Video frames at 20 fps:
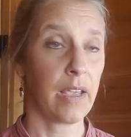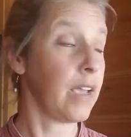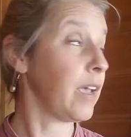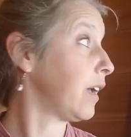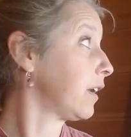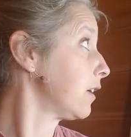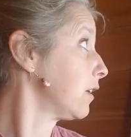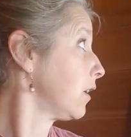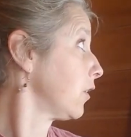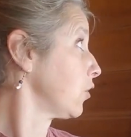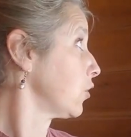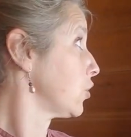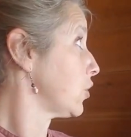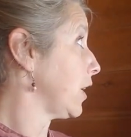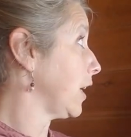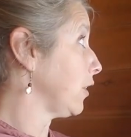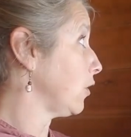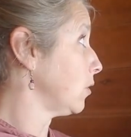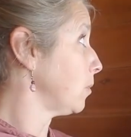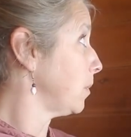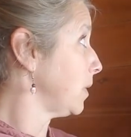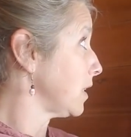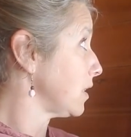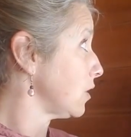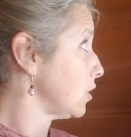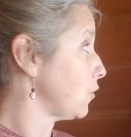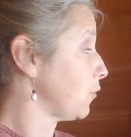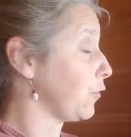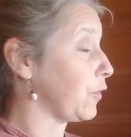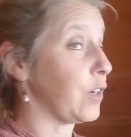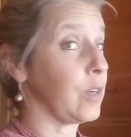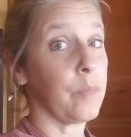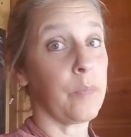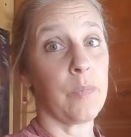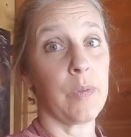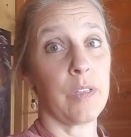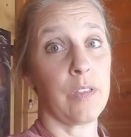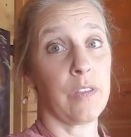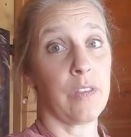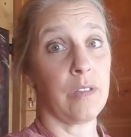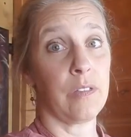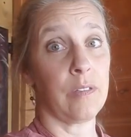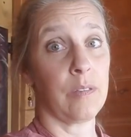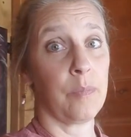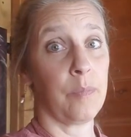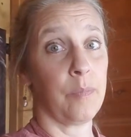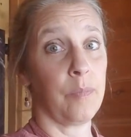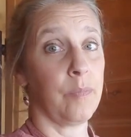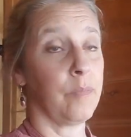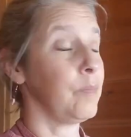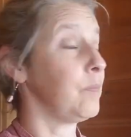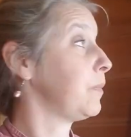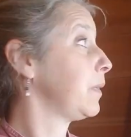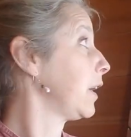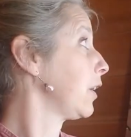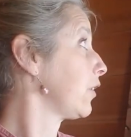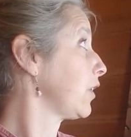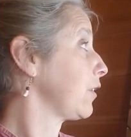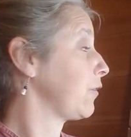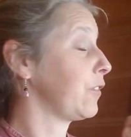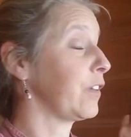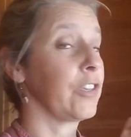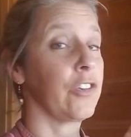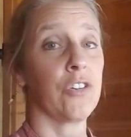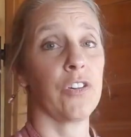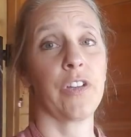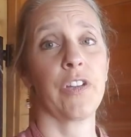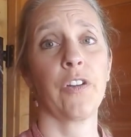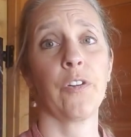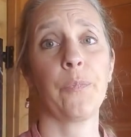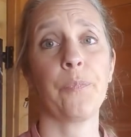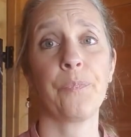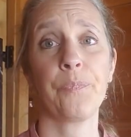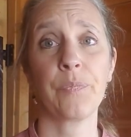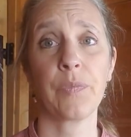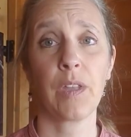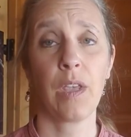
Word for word: And another channeled message from the Mary figure here.